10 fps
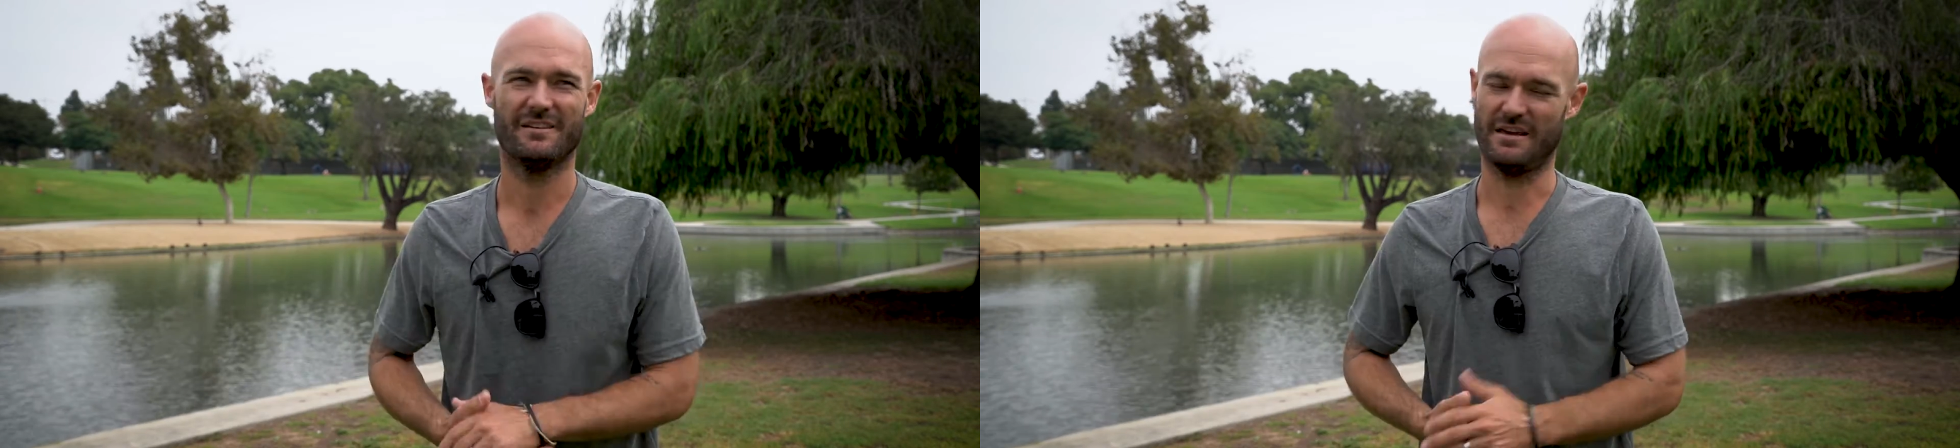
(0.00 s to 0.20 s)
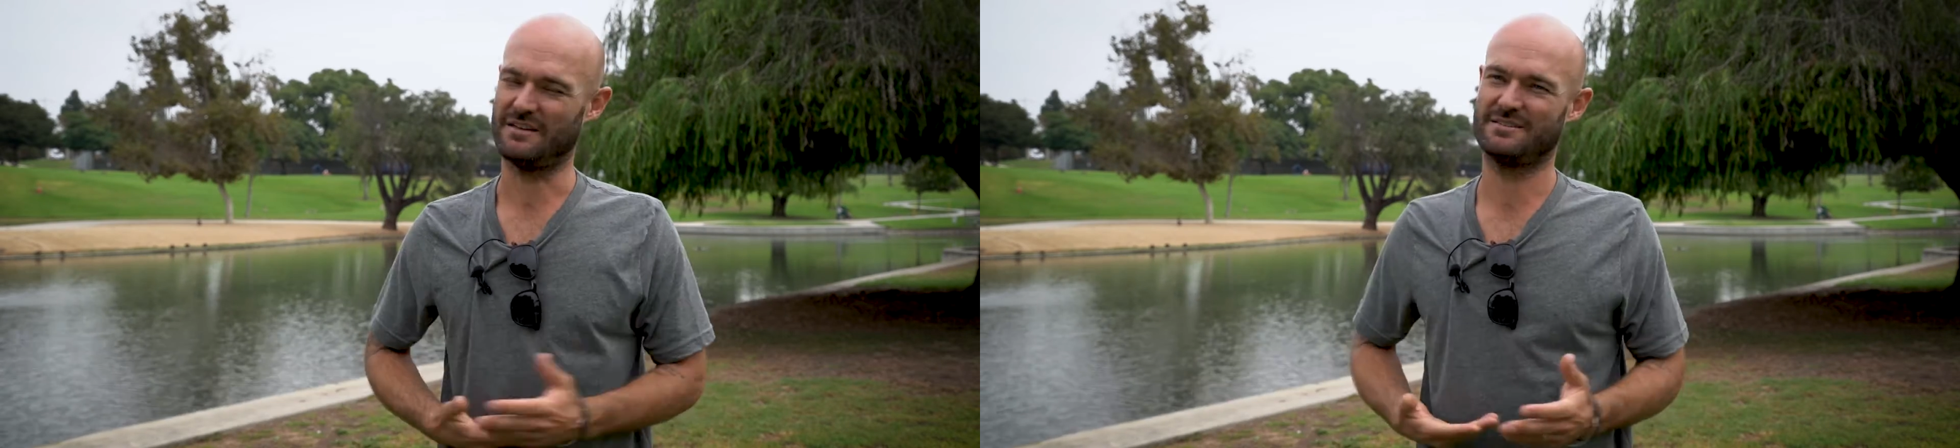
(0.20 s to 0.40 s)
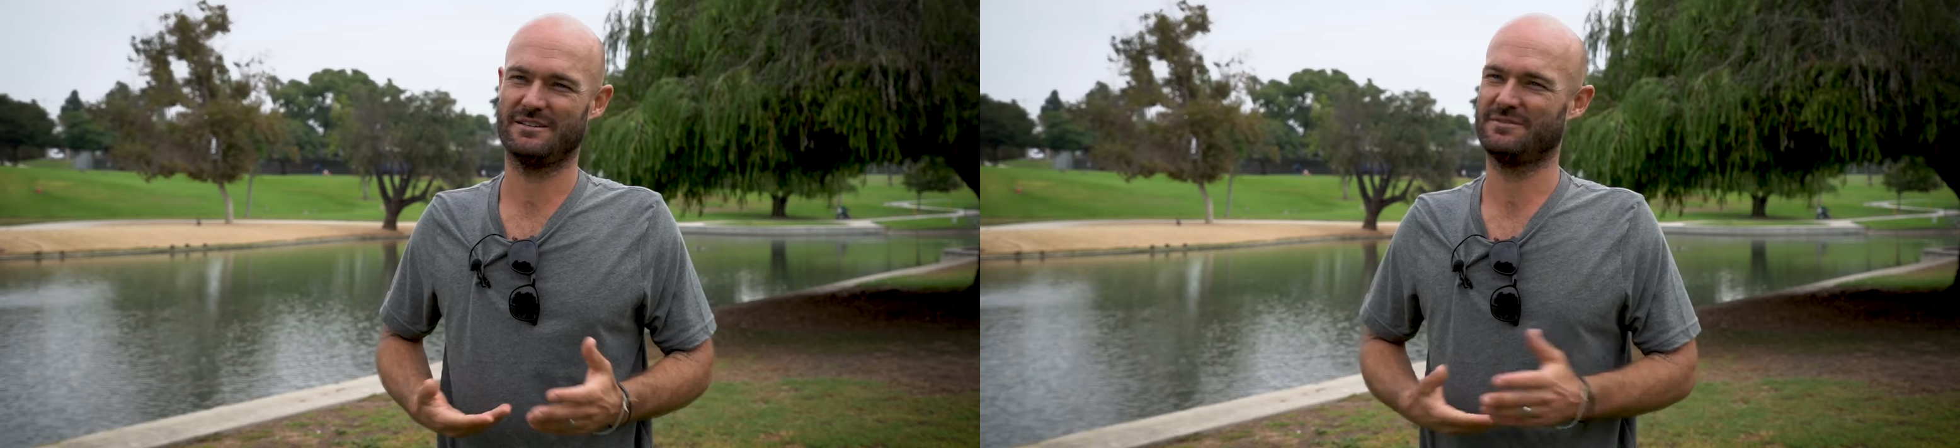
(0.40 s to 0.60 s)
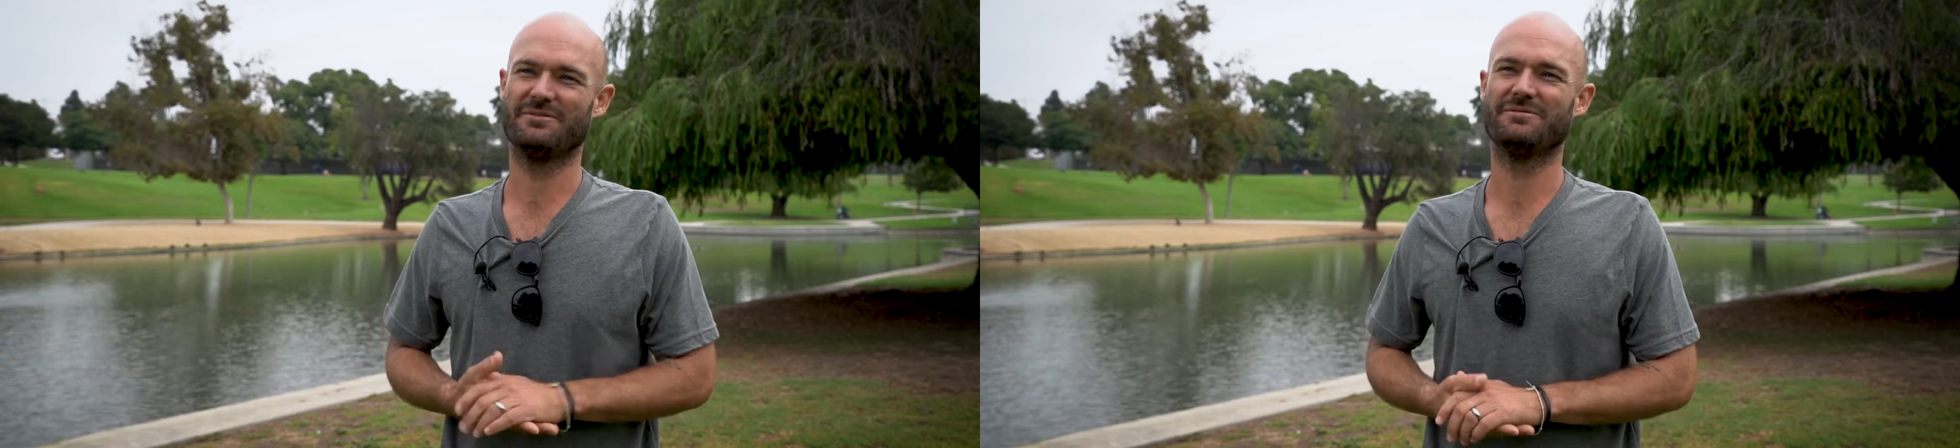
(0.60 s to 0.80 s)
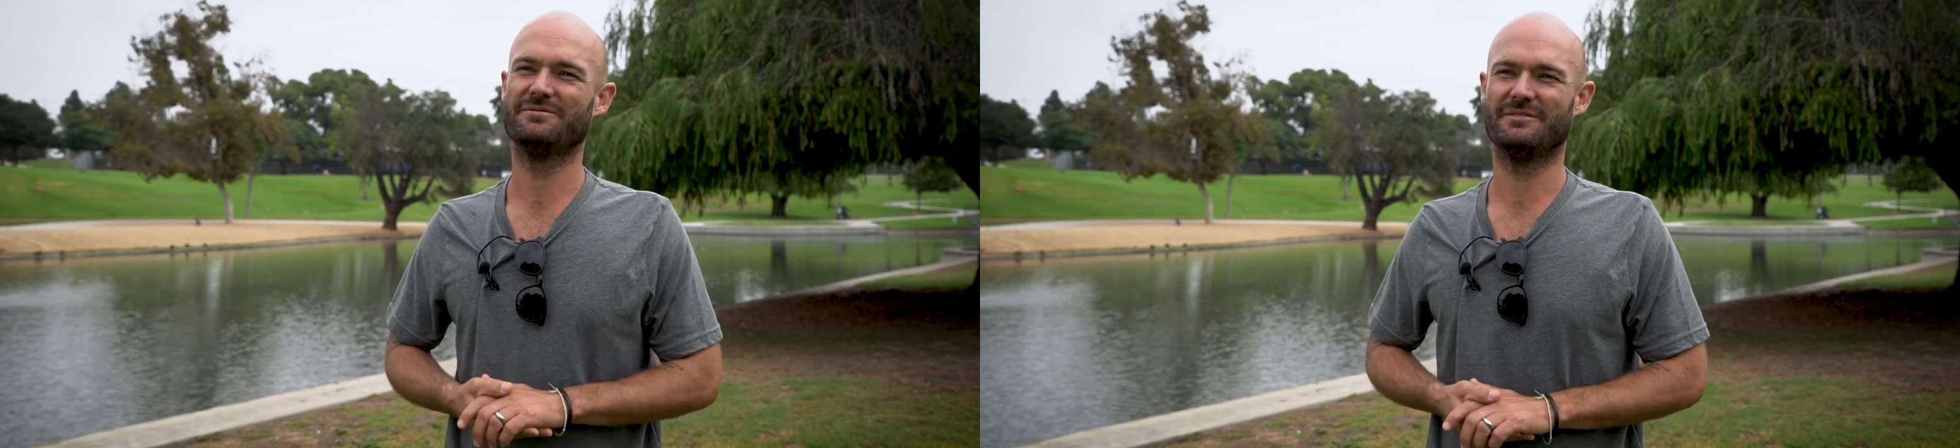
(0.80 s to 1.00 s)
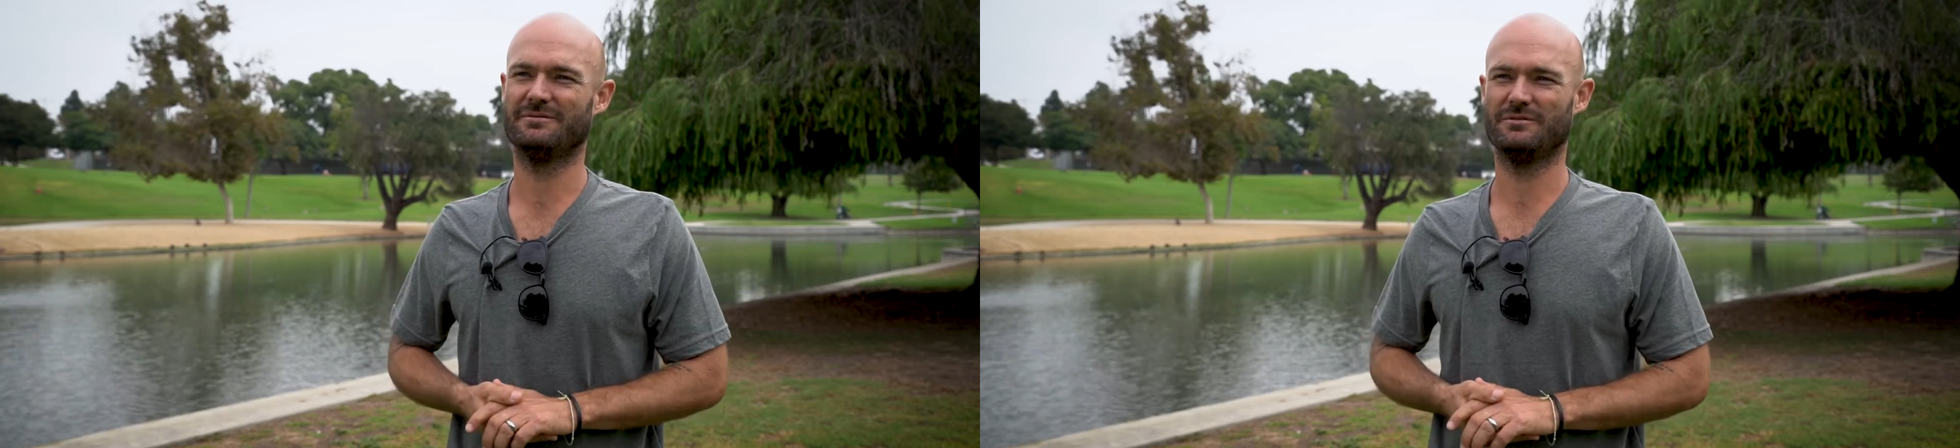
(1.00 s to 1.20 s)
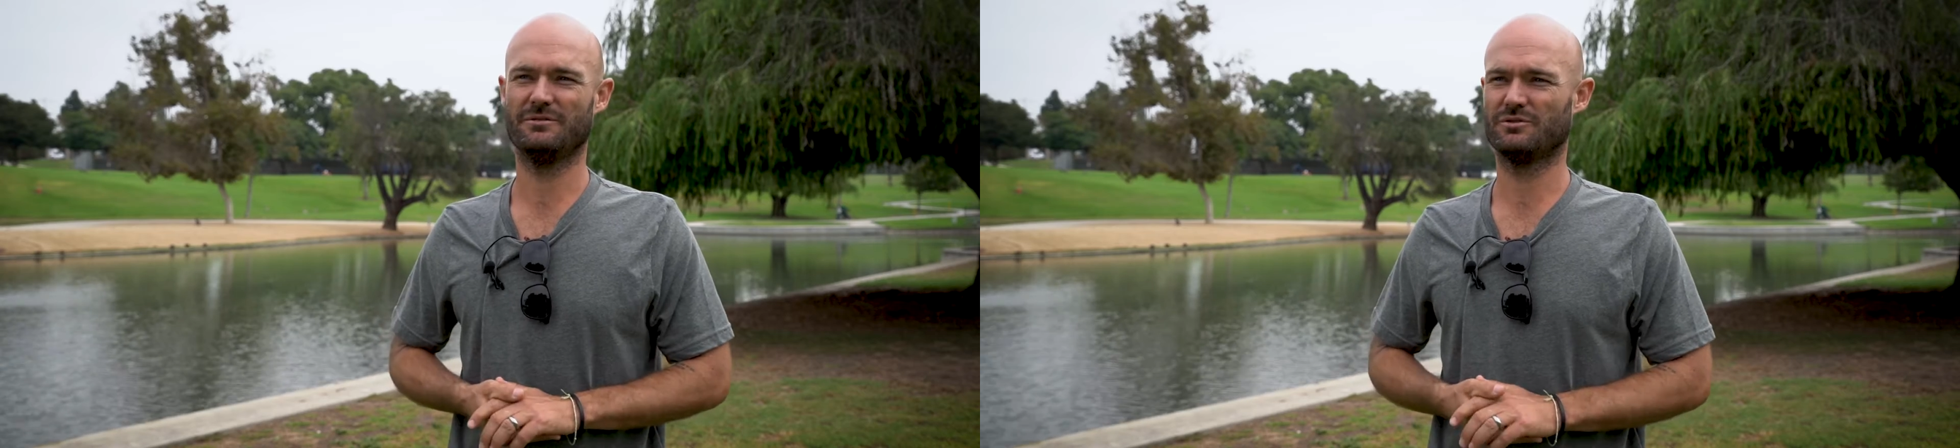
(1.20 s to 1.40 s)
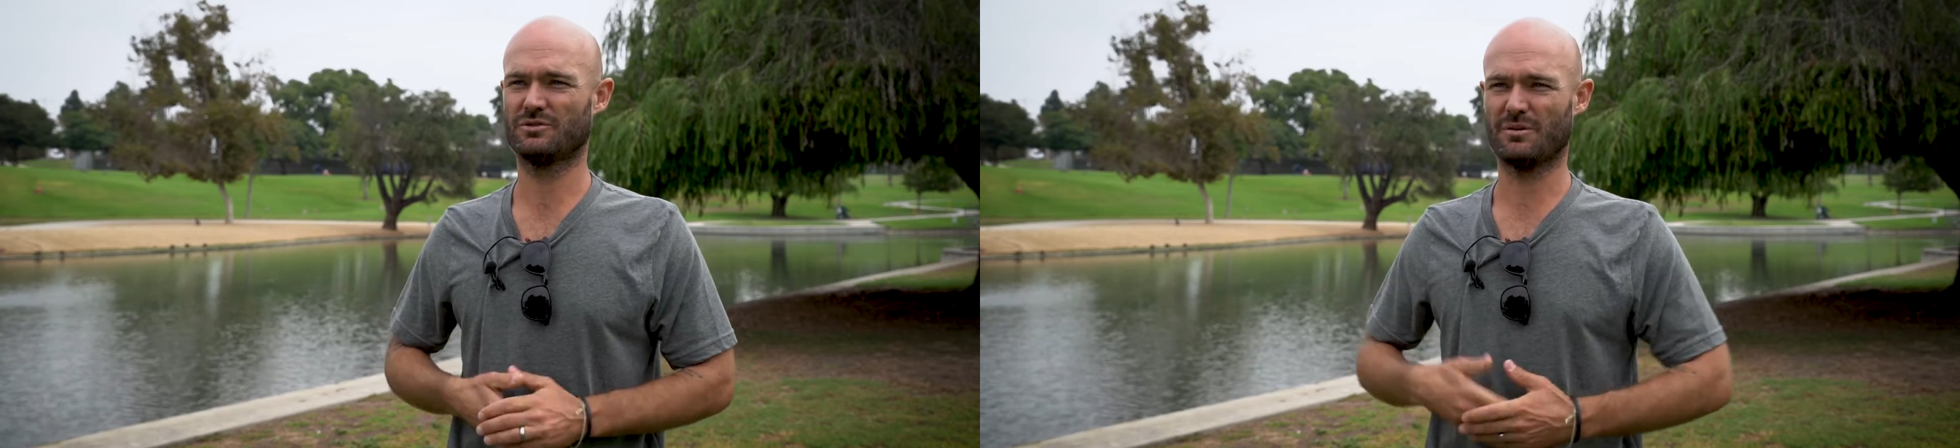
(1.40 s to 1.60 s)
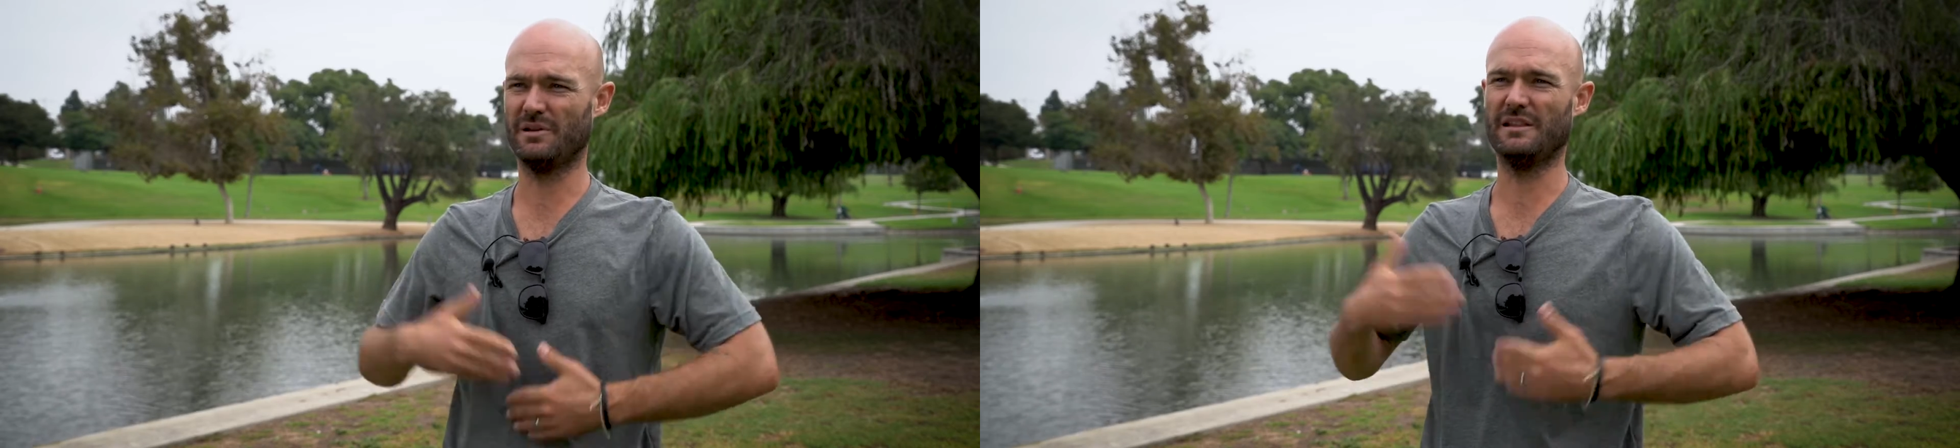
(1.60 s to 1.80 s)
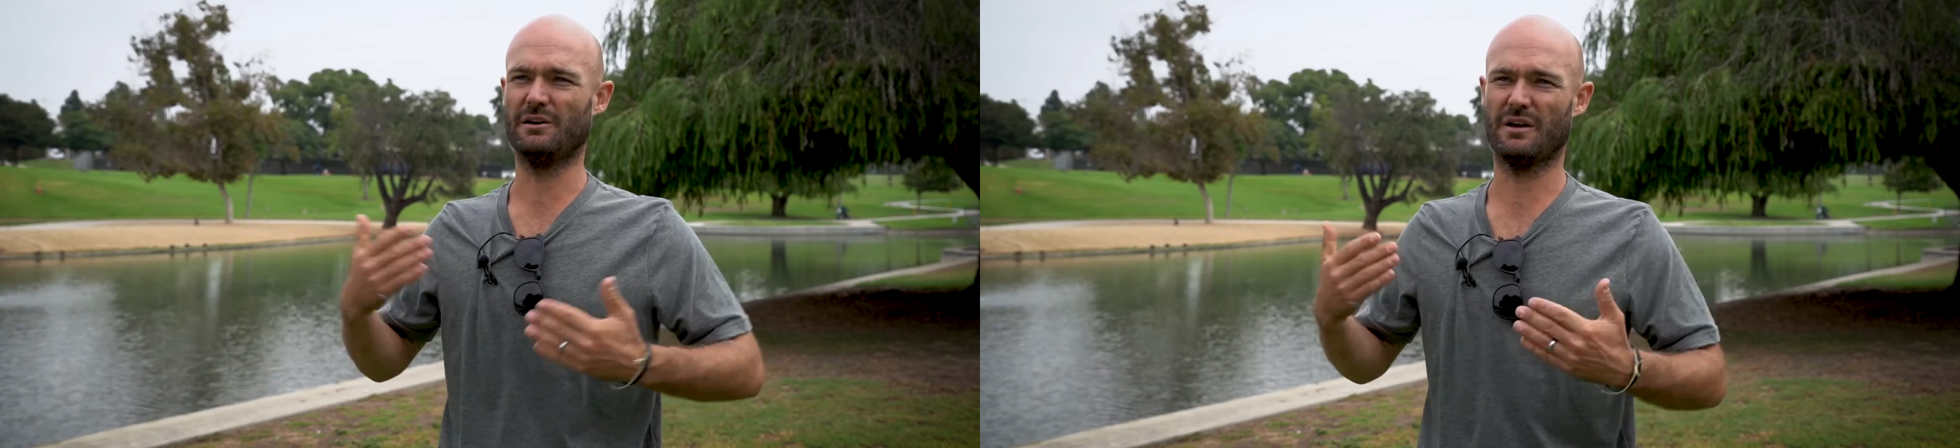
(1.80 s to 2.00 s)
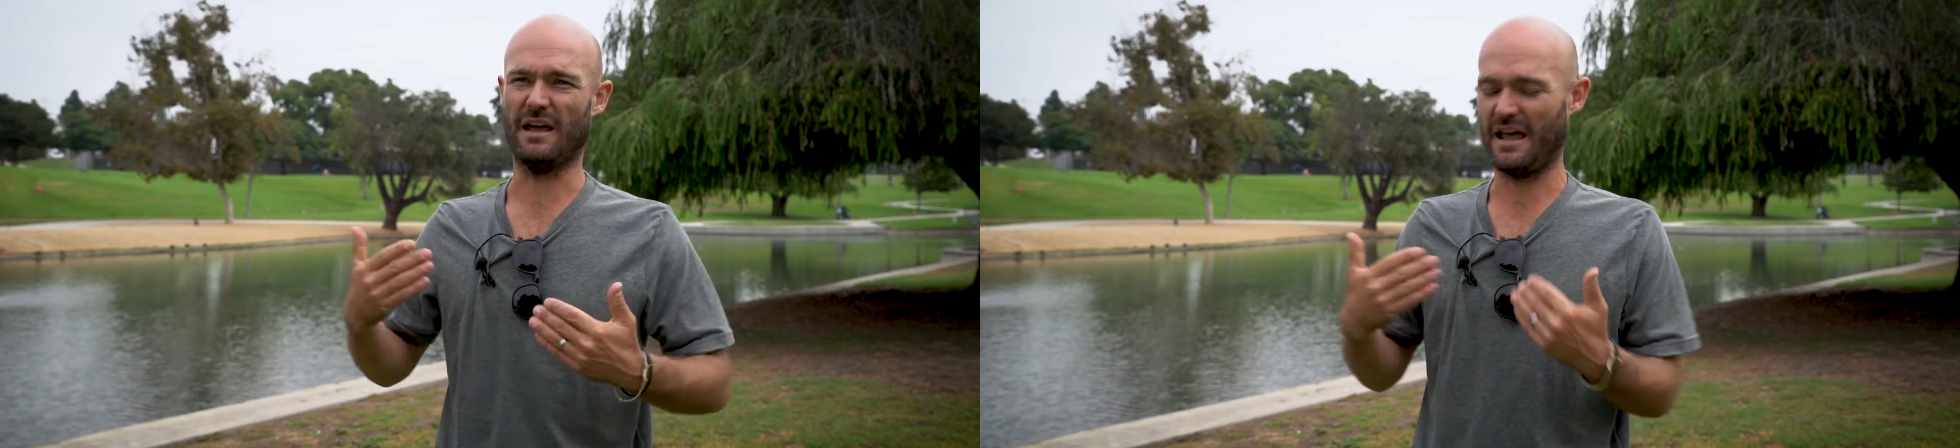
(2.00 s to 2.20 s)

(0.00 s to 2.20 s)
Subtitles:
Yes, that's completely okay.